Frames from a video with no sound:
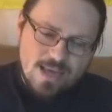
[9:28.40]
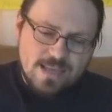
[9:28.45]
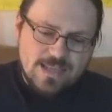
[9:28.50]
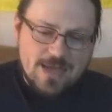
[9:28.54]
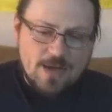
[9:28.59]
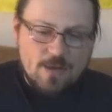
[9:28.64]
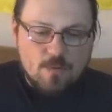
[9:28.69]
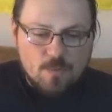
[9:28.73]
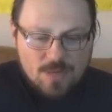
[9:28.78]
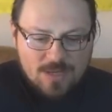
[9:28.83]

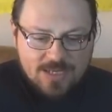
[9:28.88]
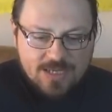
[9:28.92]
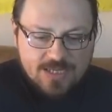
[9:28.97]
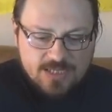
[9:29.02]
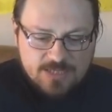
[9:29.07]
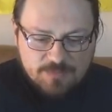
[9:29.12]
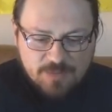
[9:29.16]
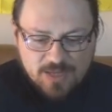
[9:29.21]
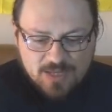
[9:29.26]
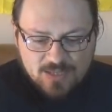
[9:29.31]
Now, one
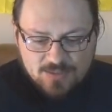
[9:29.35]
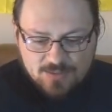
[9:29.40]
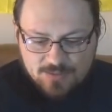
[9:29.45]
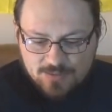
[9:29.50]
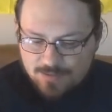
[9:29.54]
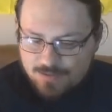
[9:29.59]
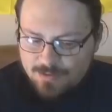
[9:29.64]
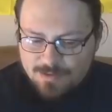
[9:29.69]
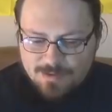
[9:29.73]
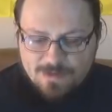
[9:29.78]
can spend
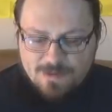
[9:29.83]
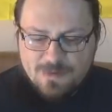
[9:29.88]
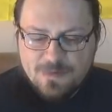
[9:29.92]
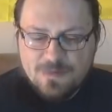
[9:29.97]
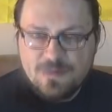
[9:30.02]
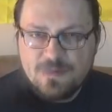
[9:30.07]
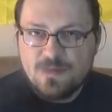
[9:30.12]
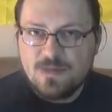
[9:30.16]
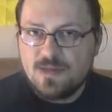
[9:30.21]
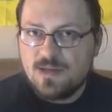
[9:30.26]

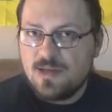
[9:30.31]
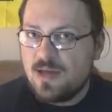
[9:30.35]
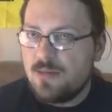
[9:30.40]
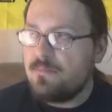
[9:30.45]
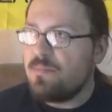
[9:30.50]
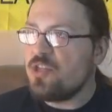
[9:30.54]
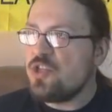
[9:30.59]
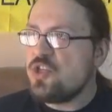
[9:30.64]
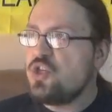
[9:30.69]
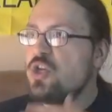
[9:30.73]

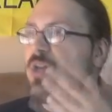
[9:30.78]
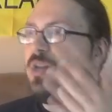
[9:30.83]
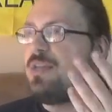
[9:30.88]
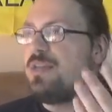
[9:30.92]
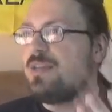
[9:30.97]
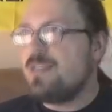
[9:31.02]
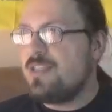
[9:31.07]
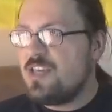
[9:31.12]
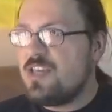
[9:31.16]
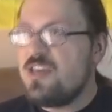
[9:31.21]
a
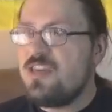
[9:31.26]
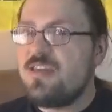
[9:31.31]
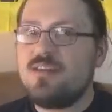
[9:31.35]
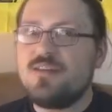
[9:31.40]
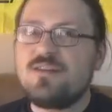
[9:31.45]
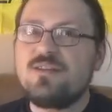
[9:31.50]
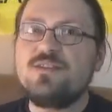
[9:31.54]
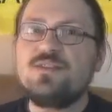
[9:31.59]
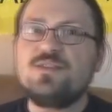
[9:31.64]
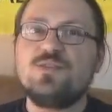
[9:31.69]
bajillion
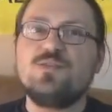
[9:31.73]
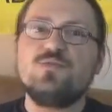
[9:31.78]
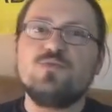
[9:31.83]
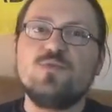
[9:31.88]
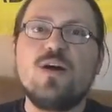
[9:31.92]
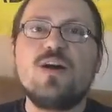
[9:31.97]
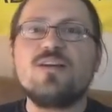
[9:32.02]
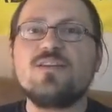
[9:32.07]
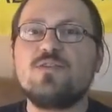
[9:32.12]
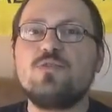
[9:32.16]
years
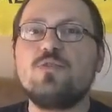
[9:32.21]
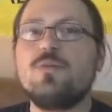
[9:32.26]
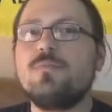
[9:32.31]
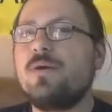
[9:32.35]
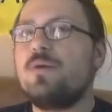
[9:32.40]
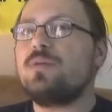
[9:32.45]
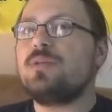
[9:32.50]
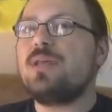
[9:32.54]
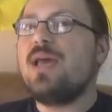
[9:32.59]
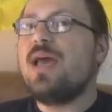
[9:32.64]
to argue
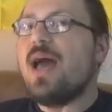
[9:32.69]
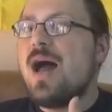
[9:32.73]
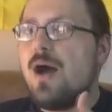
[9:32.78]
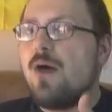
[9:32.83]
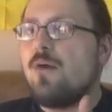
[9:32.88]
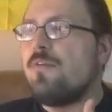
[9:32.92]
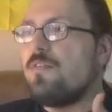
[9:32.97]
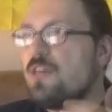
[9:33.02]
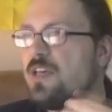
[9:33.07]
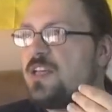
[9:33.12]
about
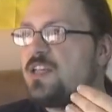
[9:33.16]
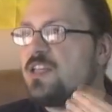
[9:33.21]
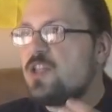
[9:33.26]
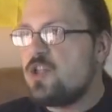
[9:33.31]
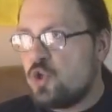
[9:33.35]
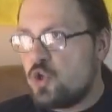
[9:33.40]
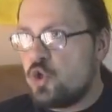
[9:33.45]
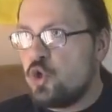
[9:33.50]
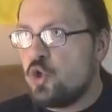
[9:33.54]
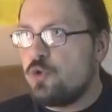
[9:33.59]
how things
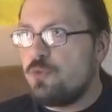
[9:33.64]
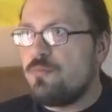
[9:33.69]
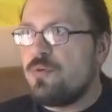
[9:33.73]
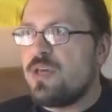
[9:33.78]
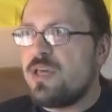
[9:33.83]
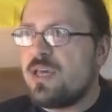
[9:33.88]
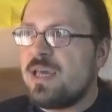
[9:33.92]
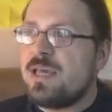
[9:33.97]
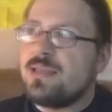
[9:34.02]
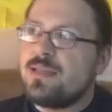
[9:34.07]
should
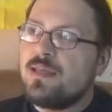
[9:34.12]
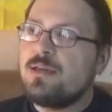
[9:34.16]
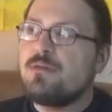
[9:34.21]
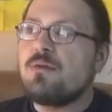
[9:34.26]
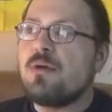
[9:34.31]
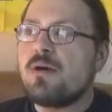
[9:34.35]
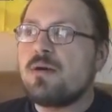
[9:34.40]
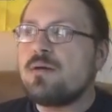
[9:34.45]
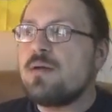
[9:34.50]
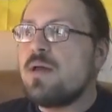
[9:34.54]
be, and
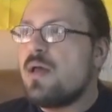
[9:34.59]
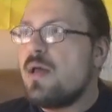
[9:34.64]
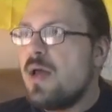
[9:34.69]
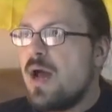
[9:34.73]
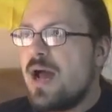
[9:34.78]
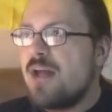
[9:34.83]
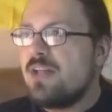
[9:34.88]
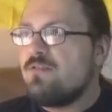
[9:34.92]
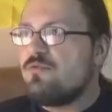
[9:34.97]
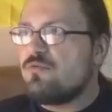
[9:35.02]
there are
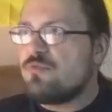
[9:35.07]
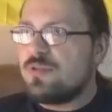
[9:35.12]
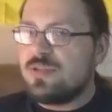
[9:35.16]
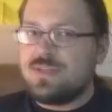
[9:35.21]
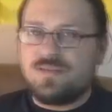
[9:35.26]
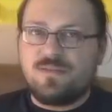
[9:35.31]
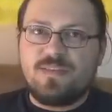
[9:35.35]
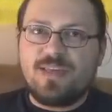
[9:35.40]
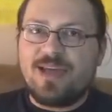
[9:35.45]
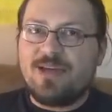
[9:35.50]

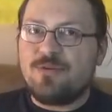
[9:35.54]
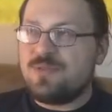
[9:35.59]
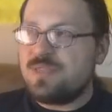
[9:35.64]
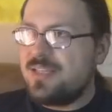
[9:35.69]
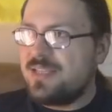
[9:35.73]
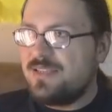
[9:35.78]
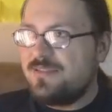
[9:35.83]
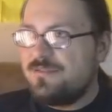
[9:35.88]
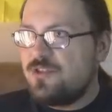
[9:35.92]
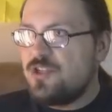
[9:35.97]
hundreds of
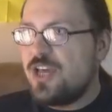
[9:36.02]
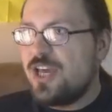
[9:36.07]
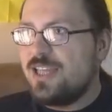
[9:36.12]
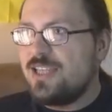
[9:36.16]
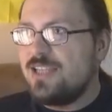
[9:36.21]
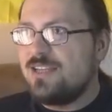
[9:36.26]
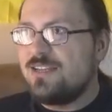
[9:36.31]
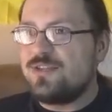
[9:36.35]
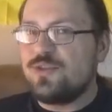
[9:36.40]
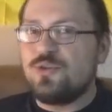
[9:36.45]
thousands of
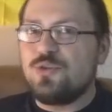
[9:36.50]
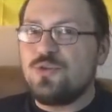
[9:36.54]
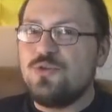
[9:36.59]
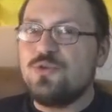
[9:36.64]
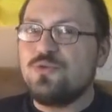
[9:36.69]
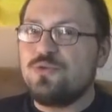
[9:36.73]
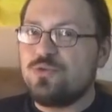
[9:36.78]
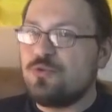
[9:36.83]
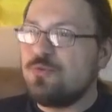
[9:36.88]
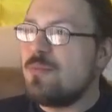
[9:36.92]
channels on
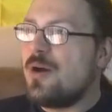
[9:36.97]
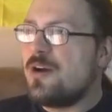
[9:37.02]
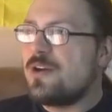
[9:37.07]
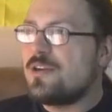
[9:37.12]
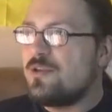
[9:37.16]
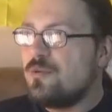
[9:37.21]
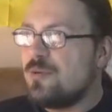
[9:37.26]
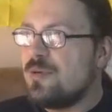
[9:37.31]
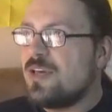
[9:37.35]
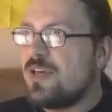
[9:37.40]
YouTube
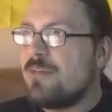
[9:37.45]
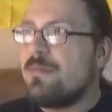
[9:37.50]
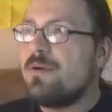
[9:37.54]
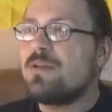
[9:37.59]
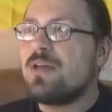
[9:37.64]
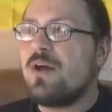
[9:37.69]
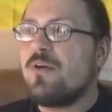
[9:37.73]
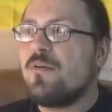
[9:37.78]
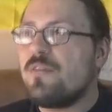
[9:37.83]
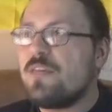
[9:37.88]
arguing
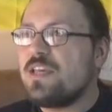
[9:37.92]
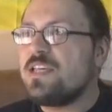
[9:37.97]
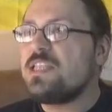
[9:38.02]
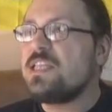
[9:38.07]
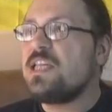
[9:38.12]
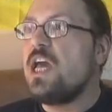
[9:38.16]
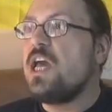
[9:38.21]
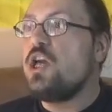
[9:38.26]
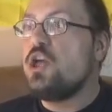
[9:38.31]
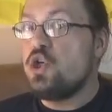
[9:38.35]
about how
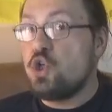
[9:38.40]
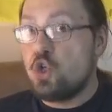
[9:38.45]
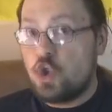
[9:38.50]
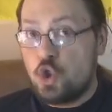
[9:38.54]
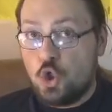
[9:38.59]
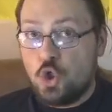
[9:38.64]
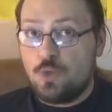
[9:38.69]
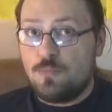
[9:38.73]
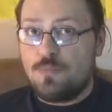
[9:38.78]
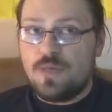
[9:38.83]
things
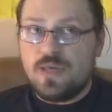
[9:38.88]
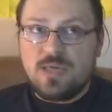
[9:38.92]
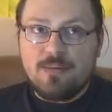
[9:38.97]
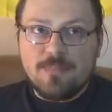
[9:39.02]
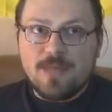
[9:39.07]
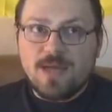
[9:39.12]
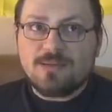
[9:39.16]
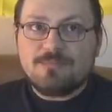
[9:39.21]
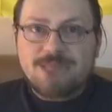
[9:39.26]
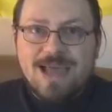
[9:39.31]
should be,
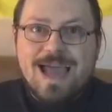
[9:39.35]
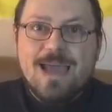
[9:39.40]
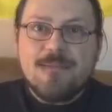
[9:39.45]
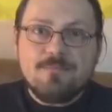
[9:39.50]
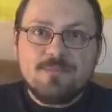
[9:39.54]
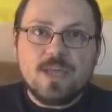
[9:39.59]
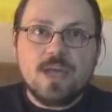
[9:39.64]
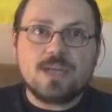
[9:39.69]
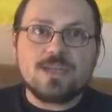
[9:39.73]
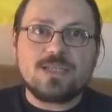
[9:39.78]
but
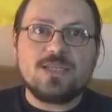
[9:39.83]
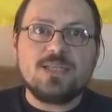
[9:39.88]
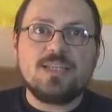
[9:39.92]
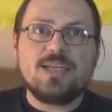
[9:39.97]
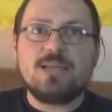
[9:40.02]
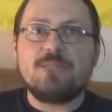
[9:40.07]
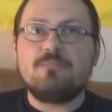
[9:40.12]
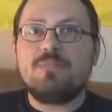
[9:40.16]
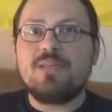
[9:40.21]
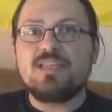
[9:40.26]
I'm not in
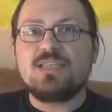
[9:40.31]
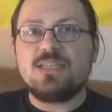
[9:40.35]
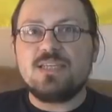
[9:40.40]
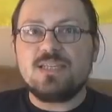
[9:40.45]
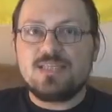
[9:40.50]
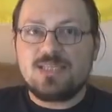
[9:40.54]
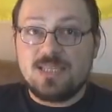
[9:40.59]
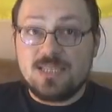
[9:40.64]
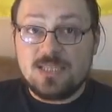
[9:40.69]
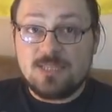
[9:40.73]
that
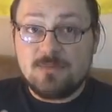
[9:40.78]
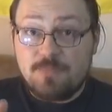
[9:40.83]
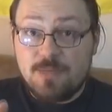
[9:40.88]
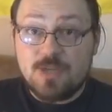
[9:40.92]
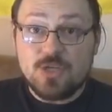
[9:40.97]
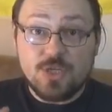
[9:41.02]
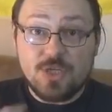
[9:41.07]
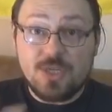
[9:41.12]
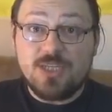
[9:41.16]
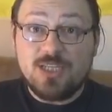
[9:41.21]
business,
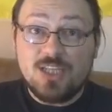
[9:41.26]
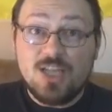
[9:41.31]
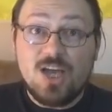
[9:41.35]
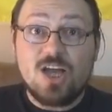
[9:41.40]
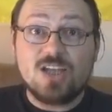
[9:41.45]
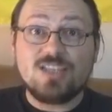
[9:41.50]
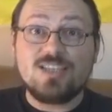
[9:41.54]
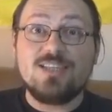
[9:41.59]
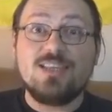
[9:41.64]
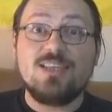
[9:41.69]
especially
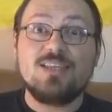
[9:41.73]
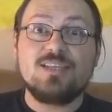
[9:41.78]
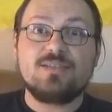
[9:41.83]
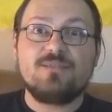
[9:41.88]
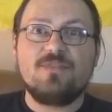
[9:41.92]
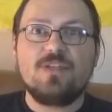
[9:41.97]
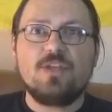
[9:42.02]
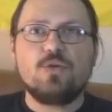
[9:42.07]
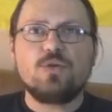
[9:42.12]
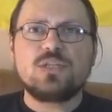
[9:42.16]
not in
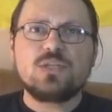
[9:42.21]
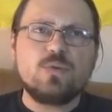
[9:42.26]
this video.